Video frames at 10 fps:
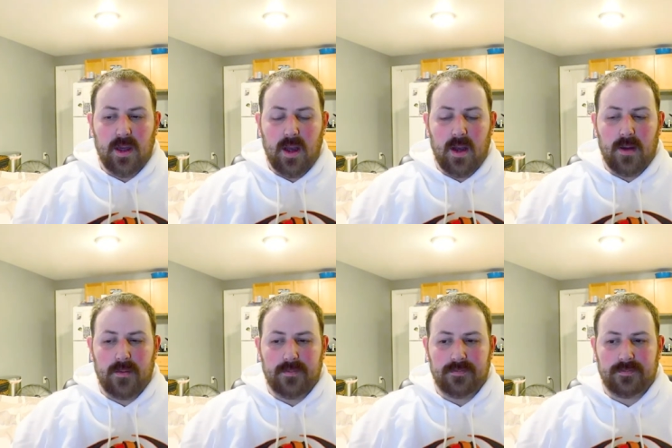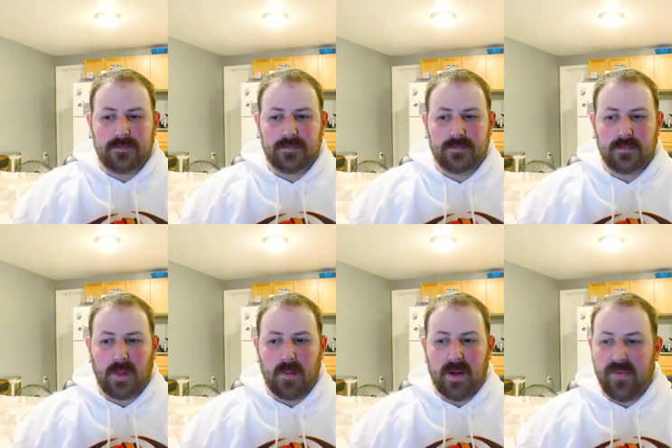
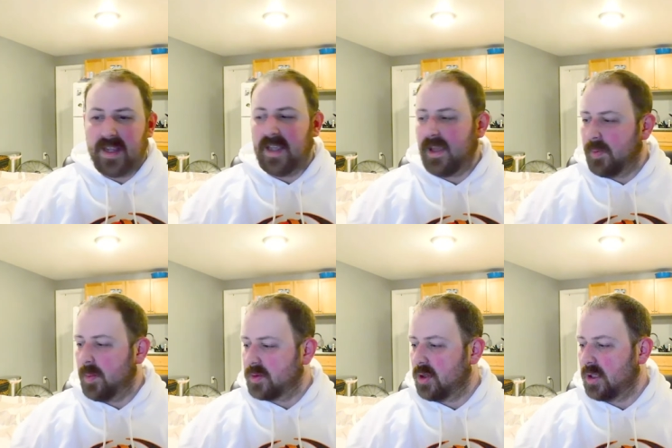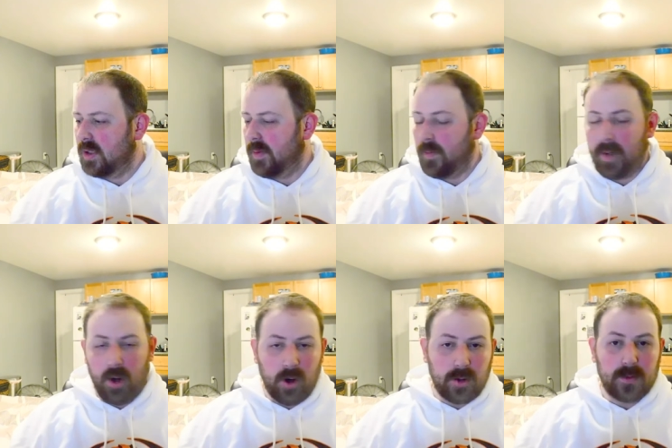But if I can get people talking about my
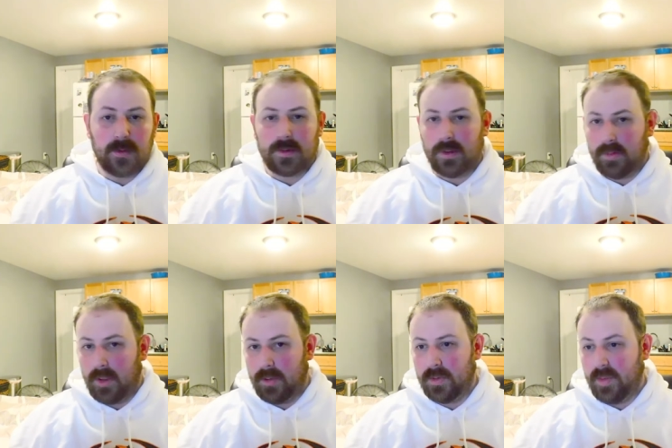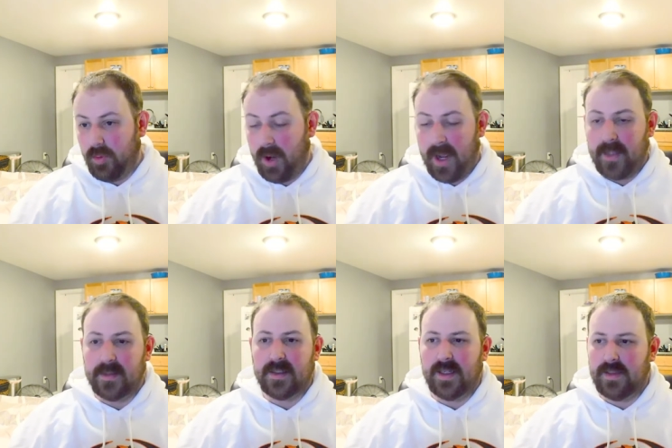art, the logo, the
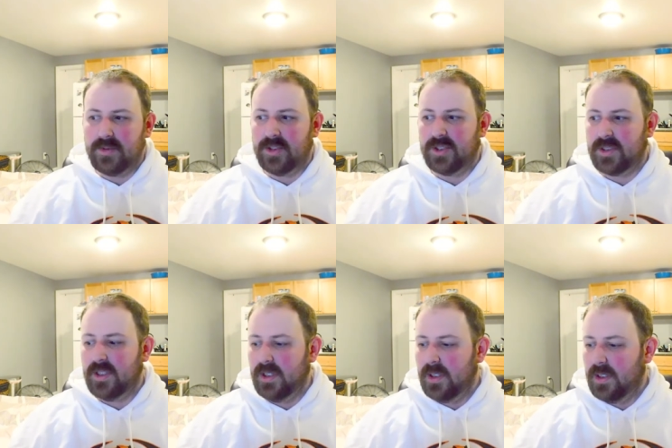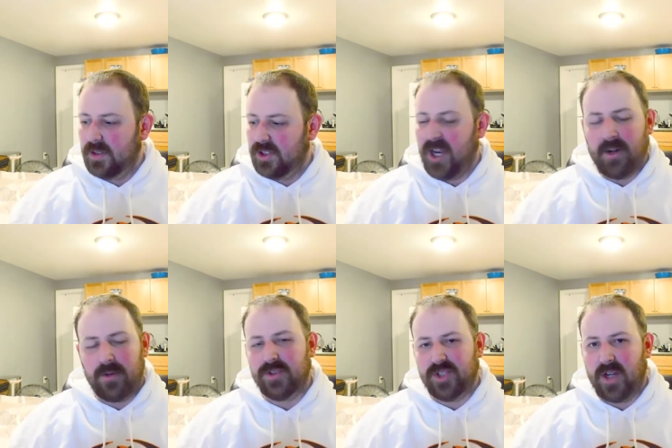brand, and just the
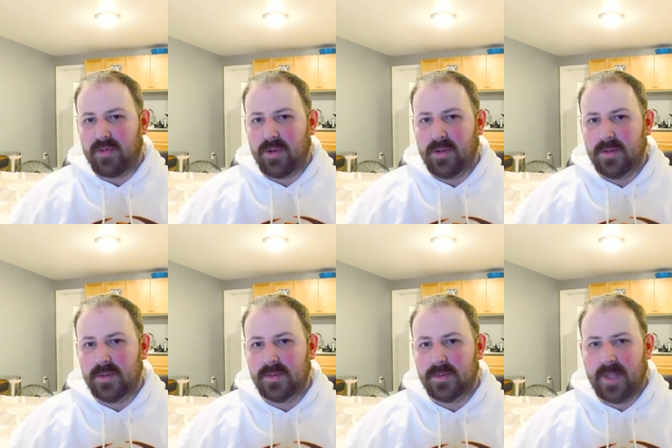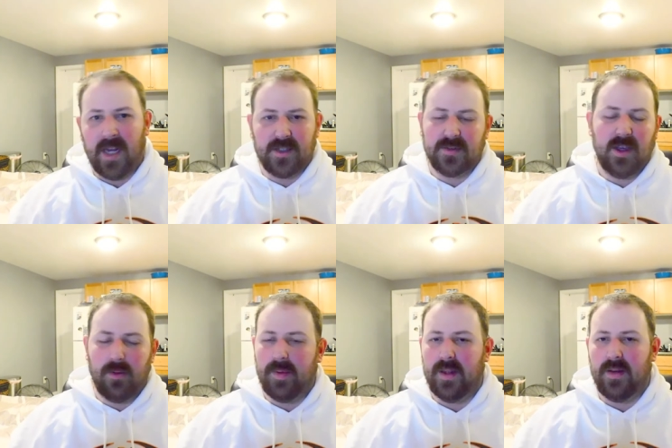channel in general, that
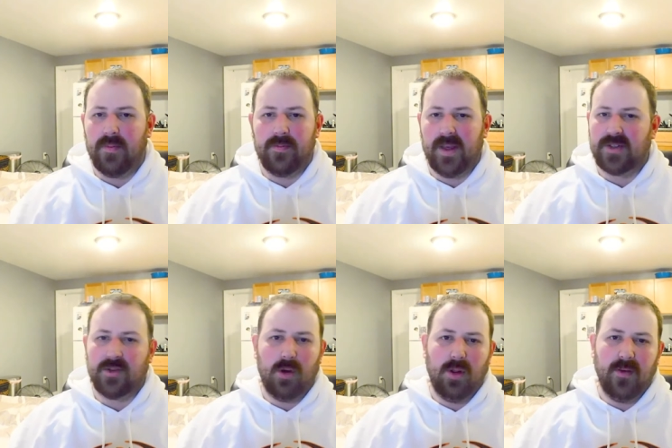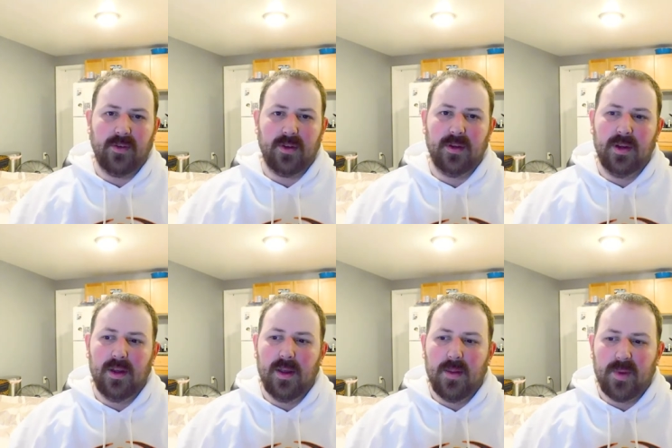would be the best goal ever.
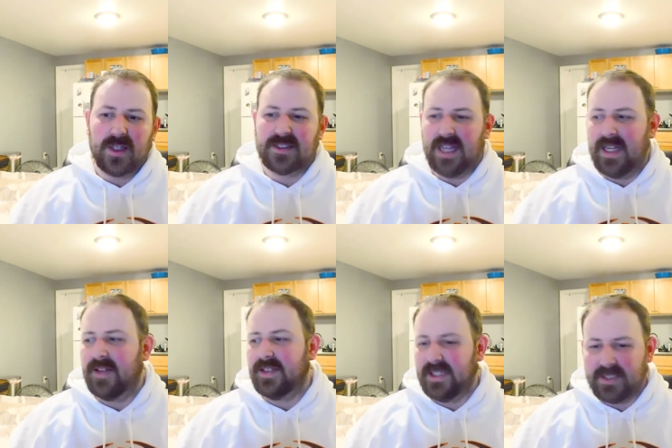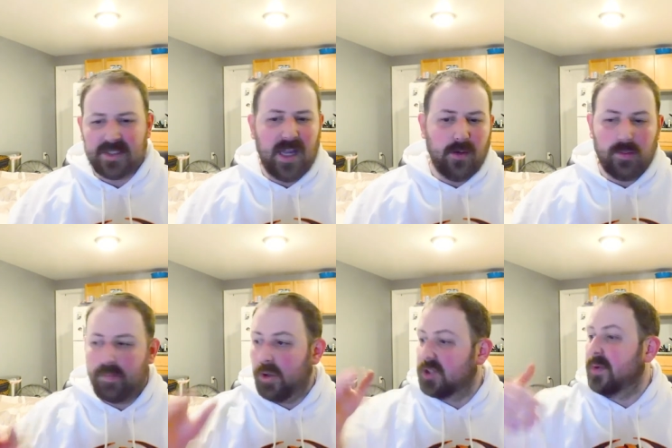Because then at least that'll
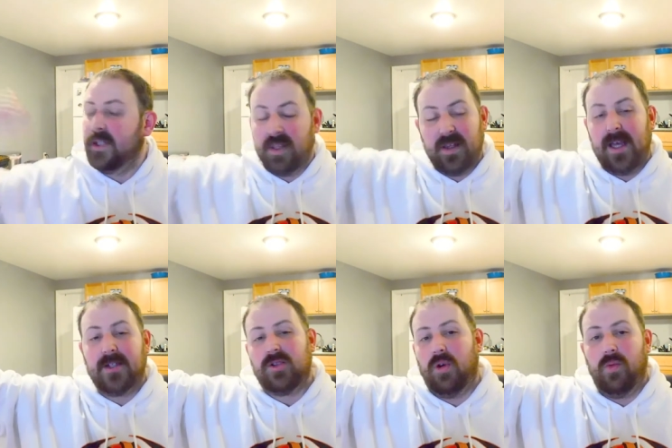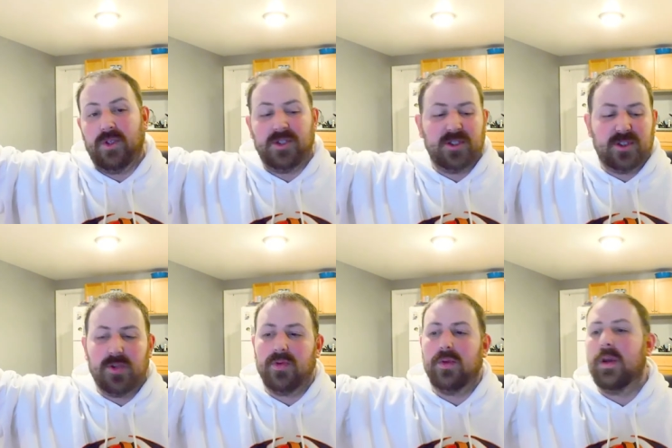push me to the next goal, which is
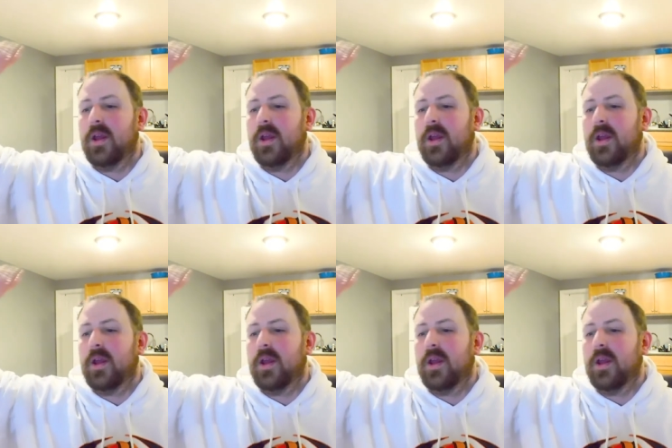to